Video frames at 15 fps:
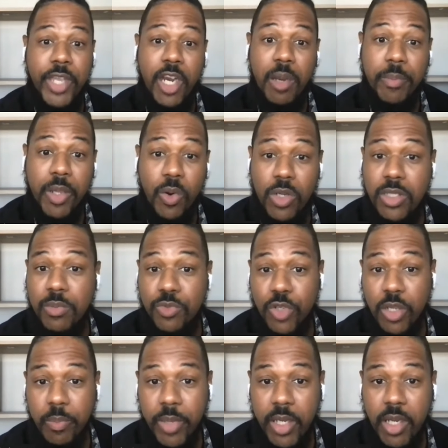therapy or some
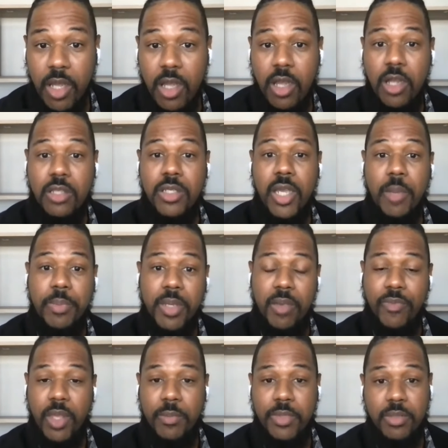treatment to help
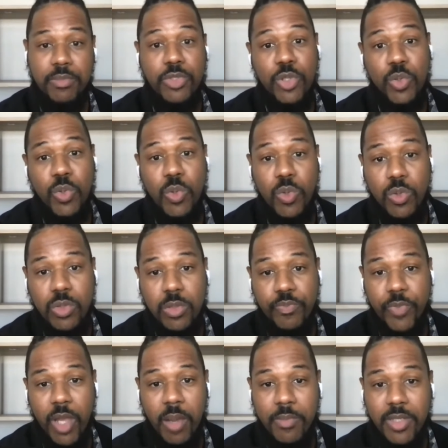give them some tools